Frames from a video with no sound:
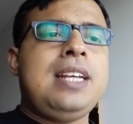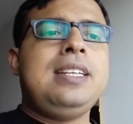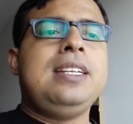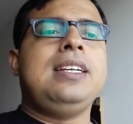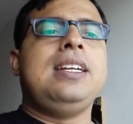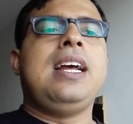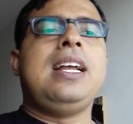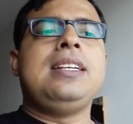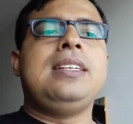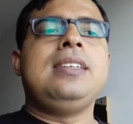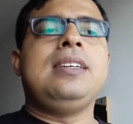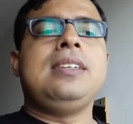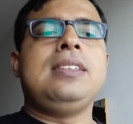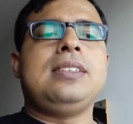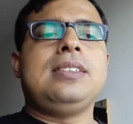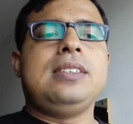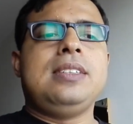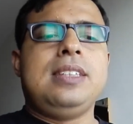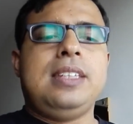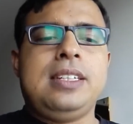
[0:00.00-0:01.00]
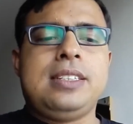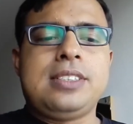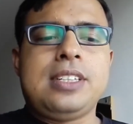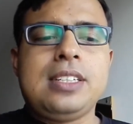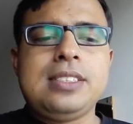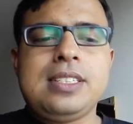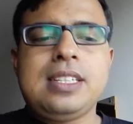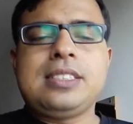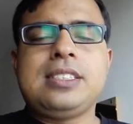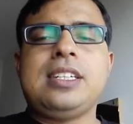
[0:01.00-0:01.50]
the
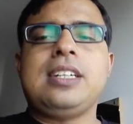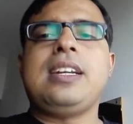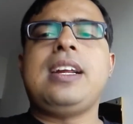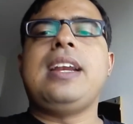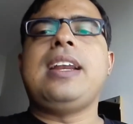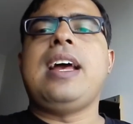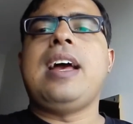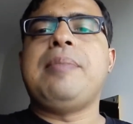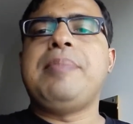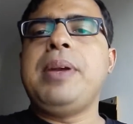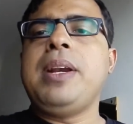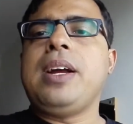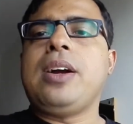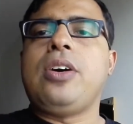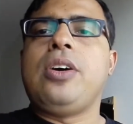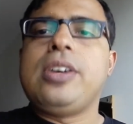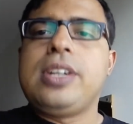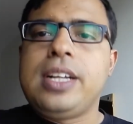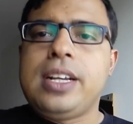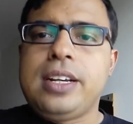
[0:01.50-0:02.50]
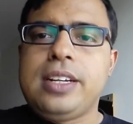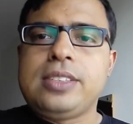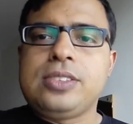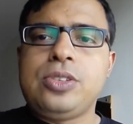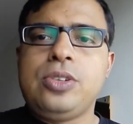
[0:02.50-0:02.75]
transaction can happen accordingly.